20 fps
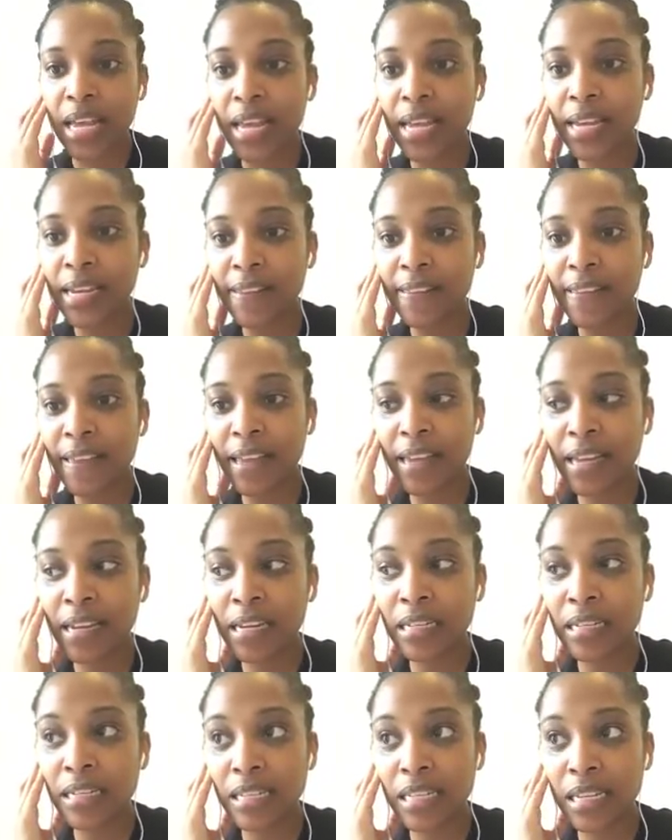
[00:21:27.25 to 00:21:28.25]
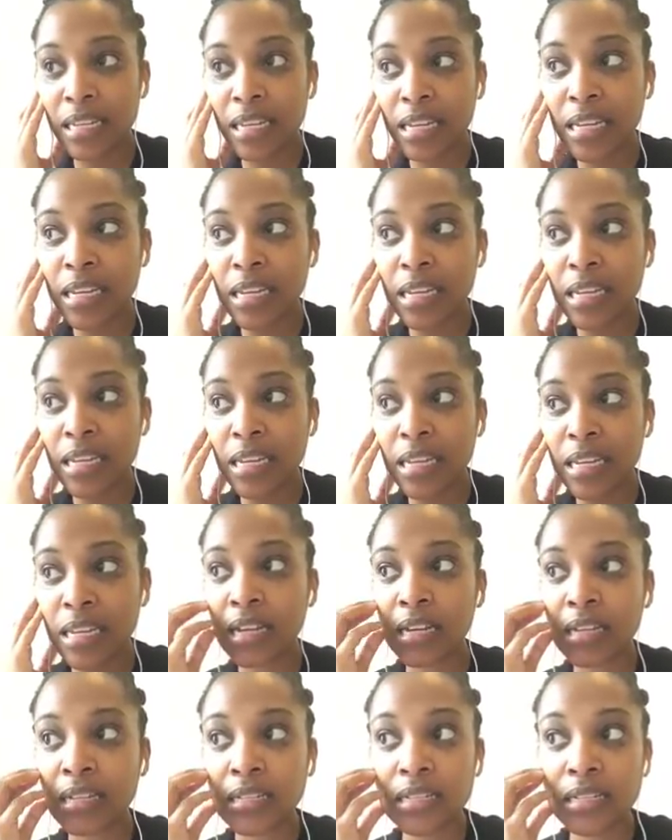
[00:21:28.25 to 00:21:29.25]
And then
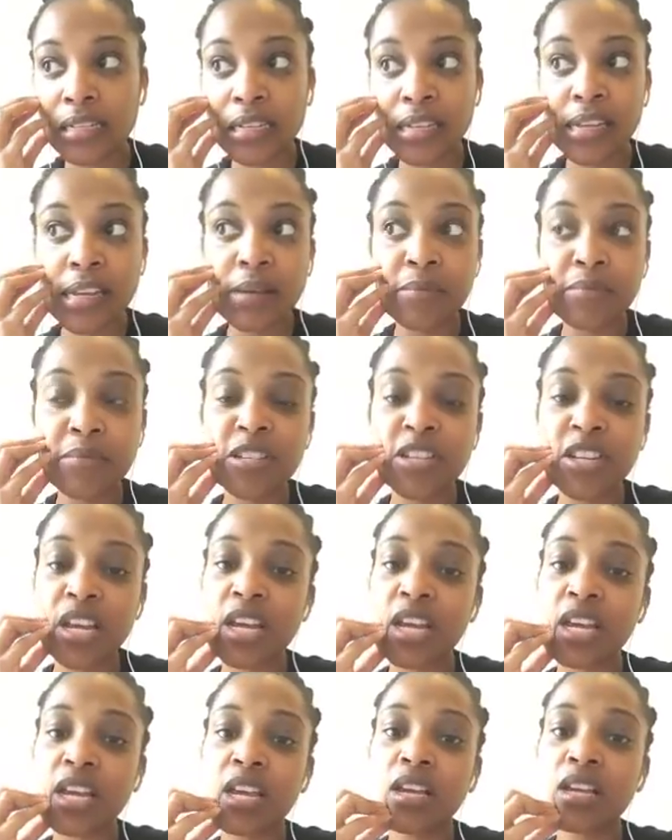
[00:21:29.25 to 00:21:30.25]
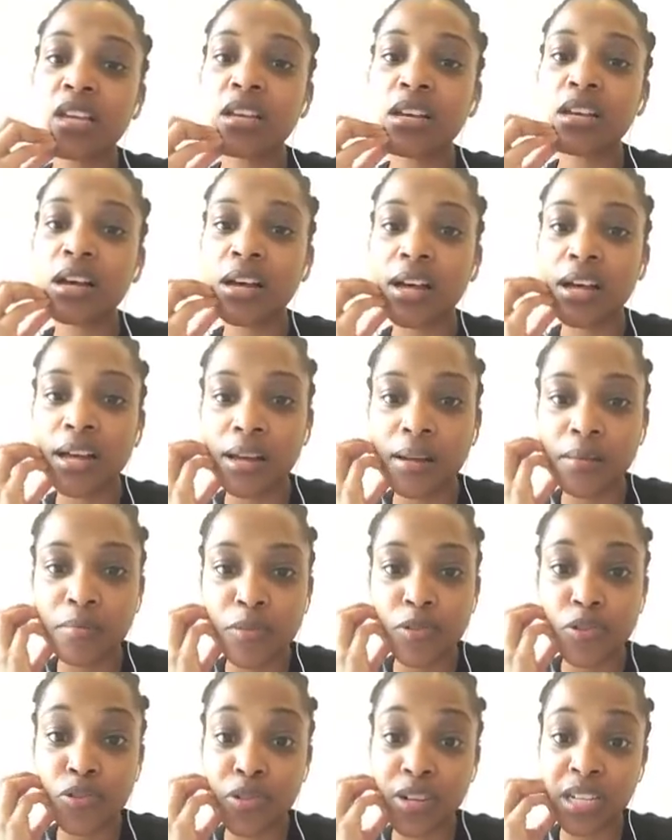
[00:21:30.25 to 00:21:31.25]
TMJ,
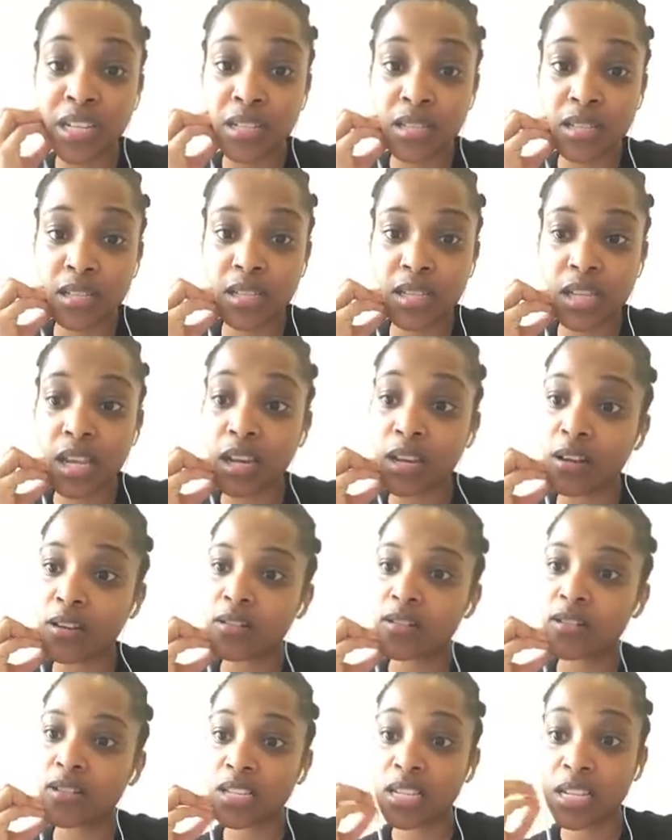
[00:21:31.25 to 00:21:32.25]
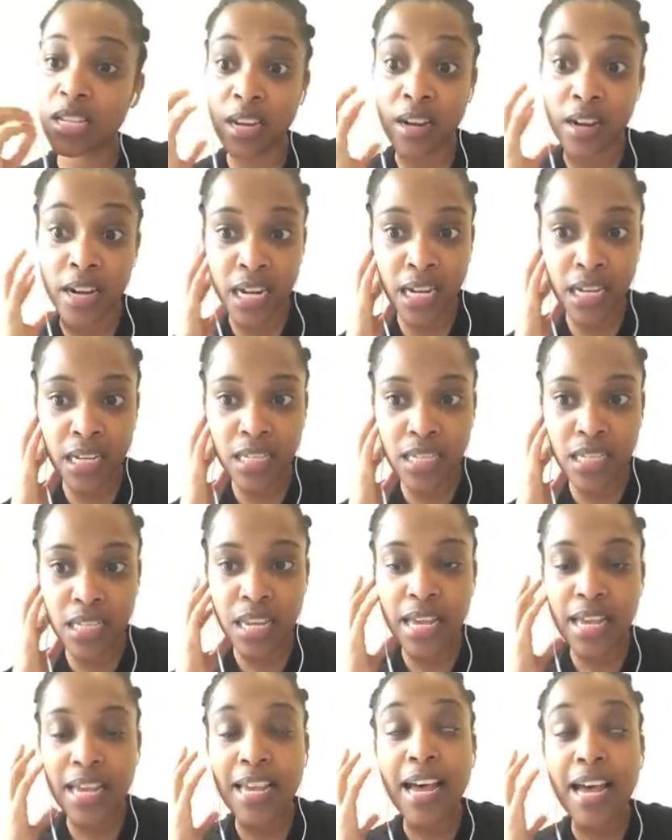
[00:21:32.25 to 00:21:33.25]
joints can cause earaches.
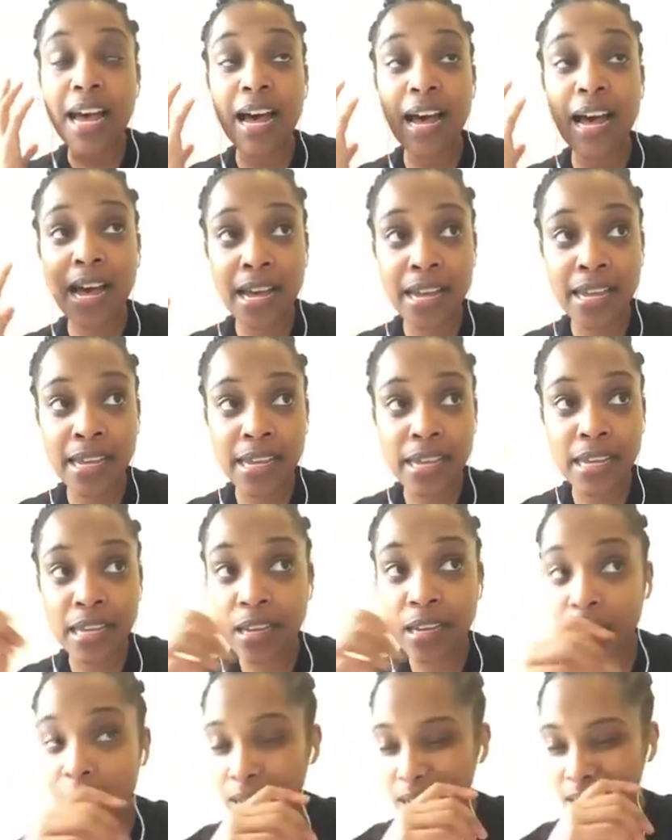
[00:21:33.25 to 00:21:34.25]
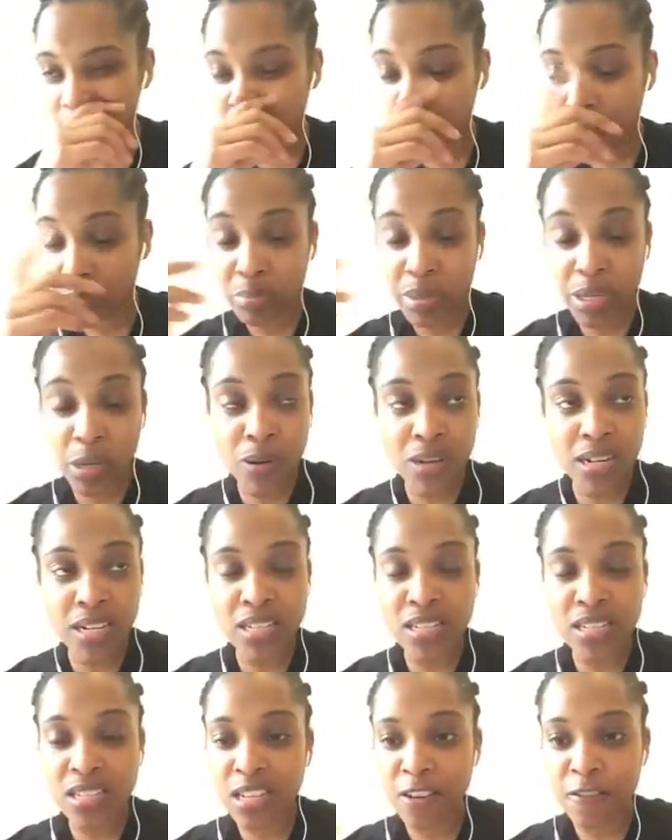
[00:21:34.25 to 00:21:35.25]
Your big one
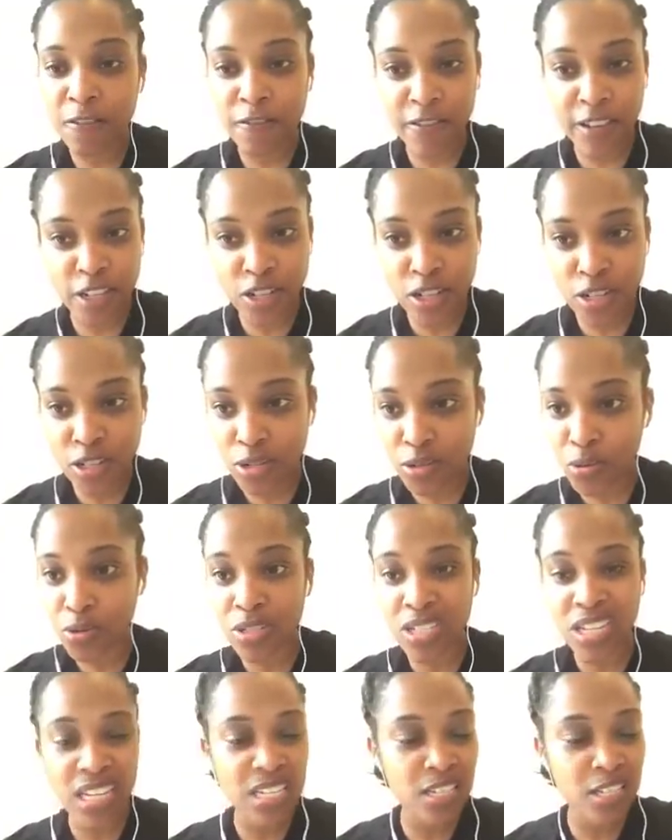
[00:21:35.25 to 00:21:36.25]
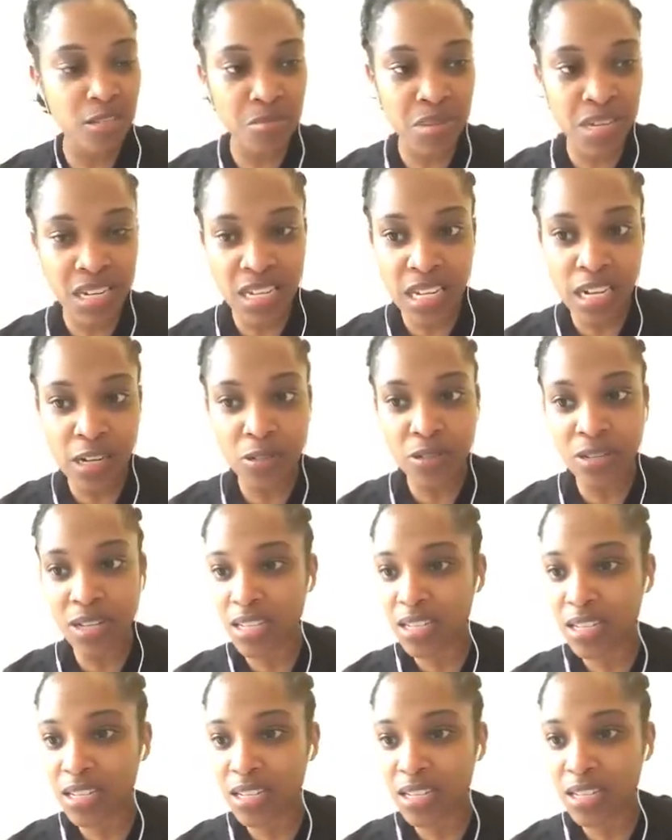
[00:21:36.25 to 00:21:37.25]
is infection, so otitis media,
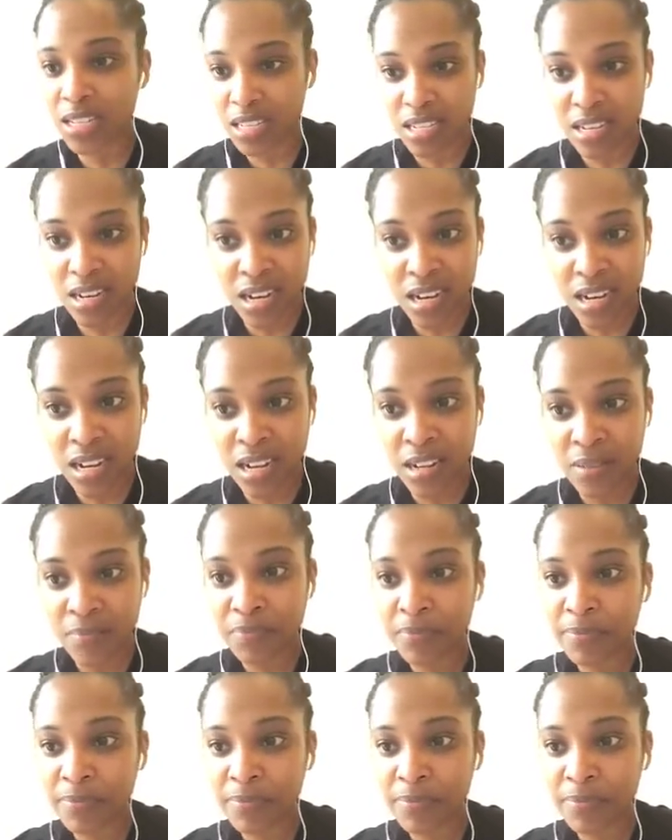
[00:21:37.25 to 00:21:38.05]
otitis externa.